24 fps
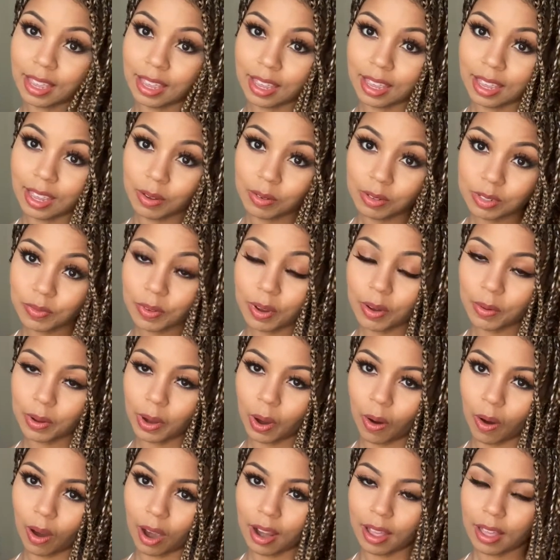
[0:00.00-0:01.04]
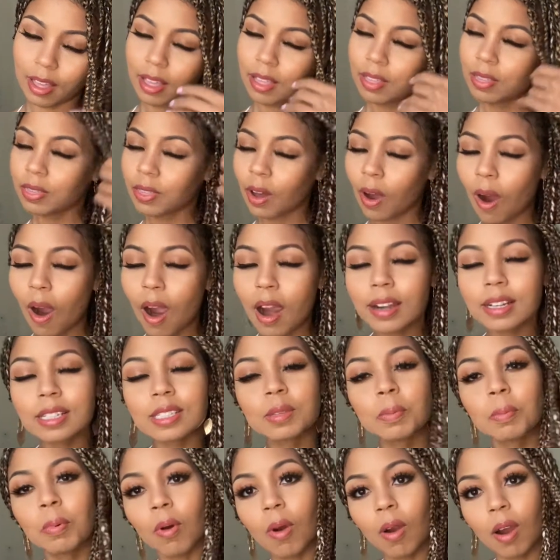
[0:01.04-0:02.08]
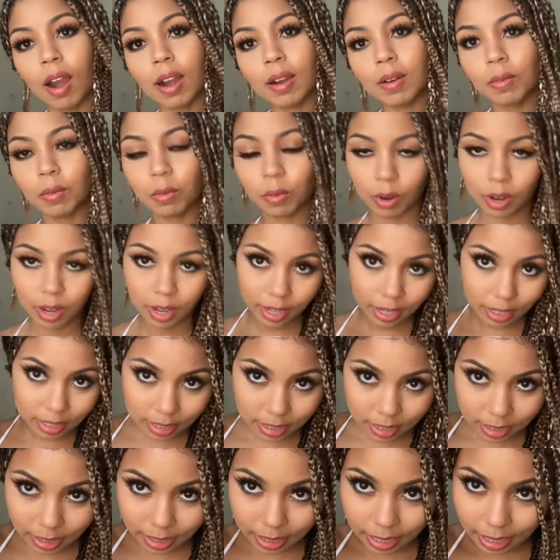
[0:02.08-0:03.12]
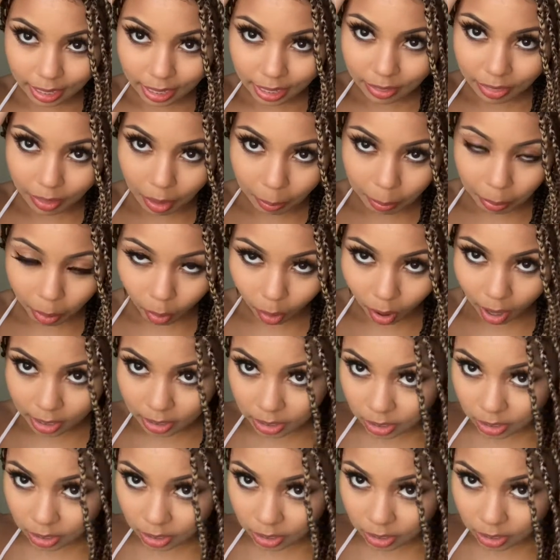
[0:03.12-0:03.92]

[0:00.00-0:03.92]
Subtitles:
was very hard. The hardest part was getting the parts